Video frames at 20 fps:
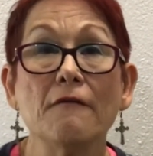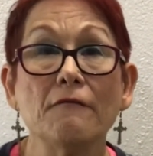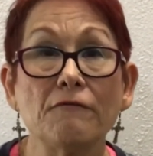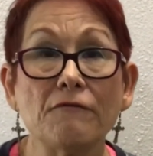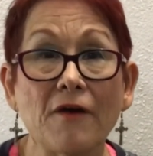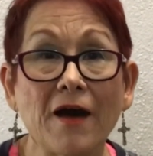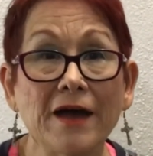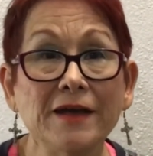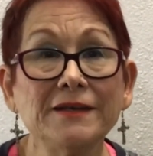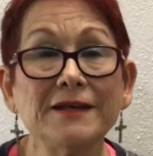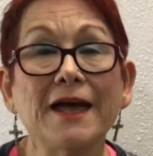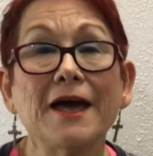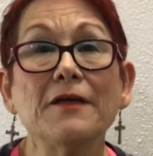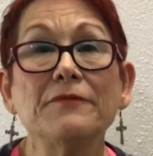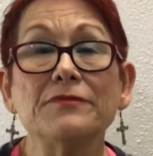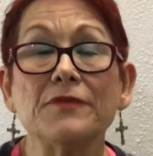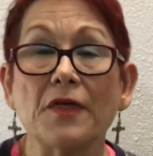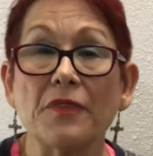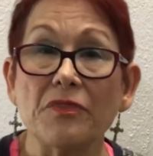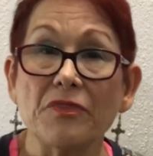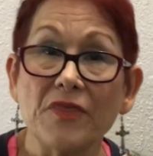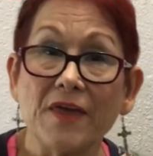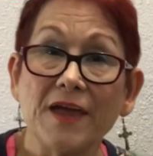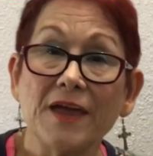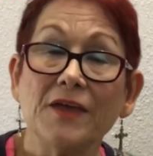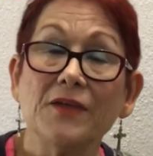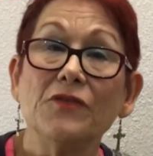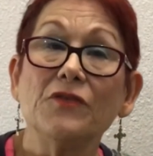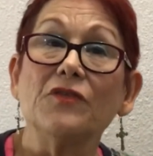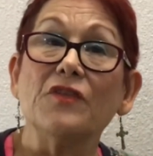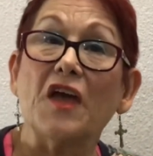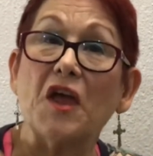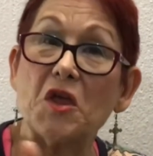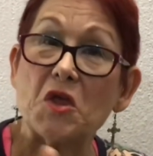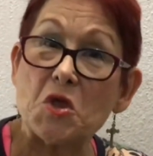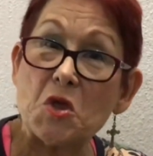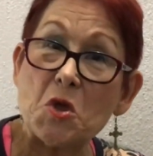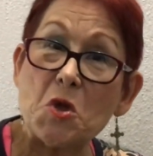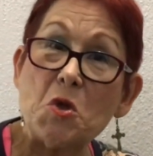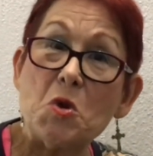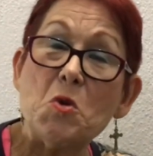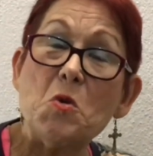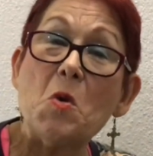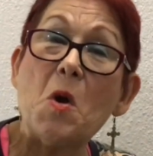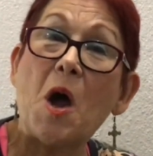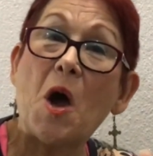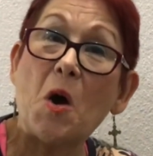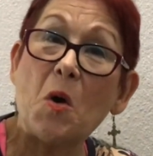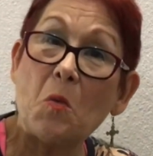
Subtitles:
Find out the things that you